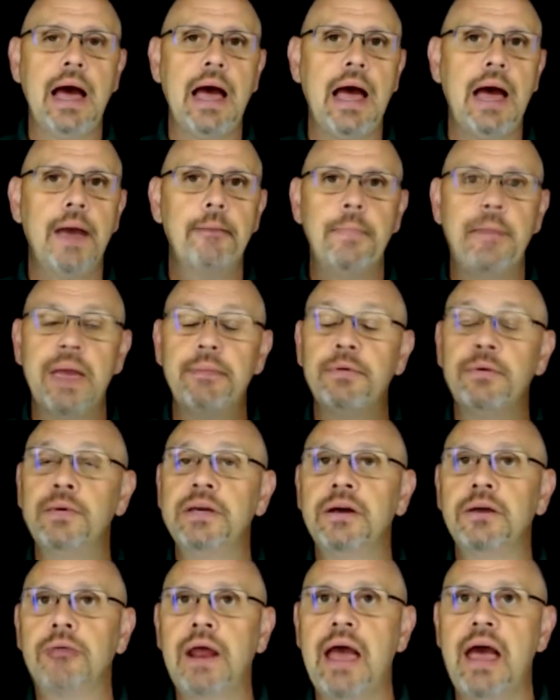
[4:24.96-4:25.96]
Maybe we
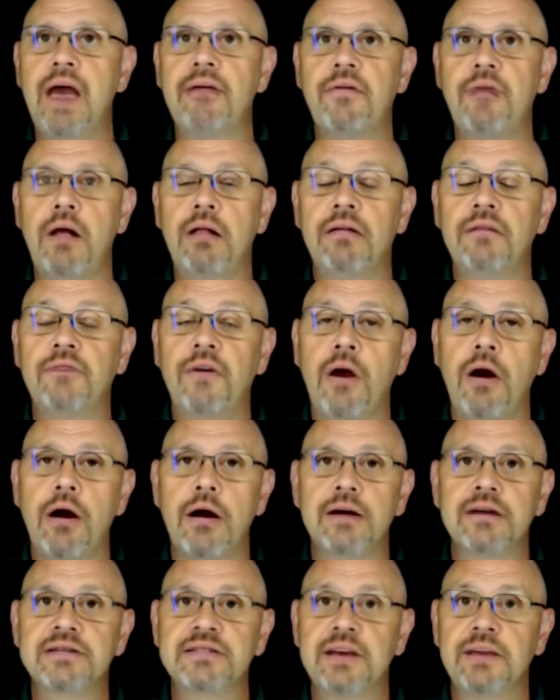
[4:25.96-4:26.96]
don't have all of our
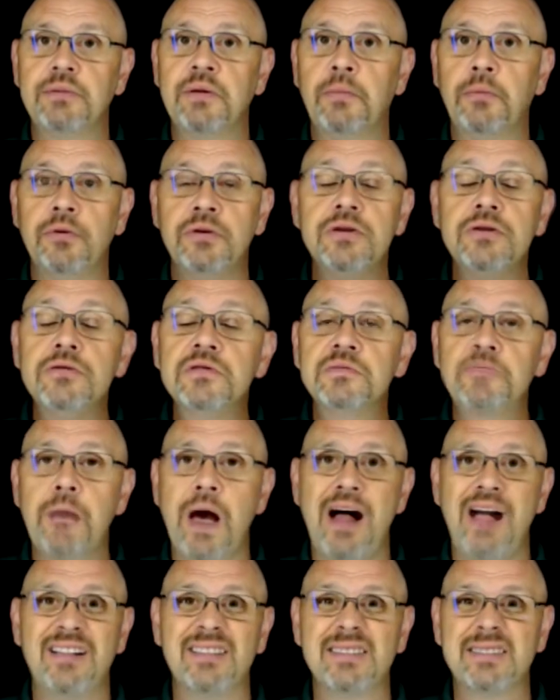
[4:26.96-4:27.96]
acceptable use
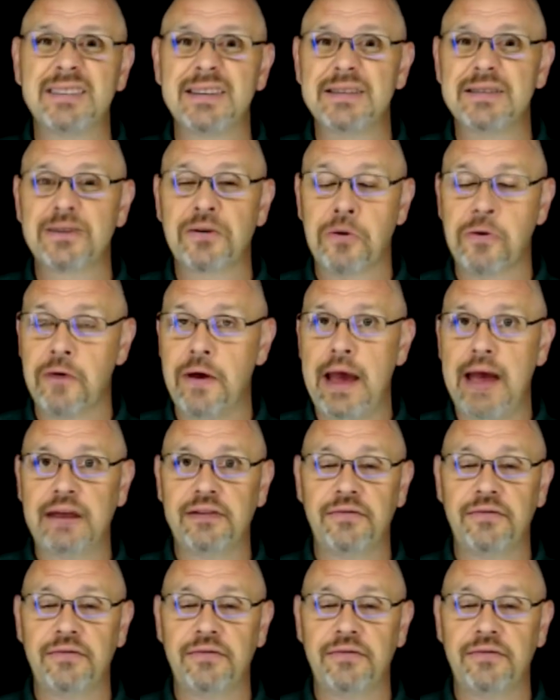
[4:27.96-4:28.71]
policies correct,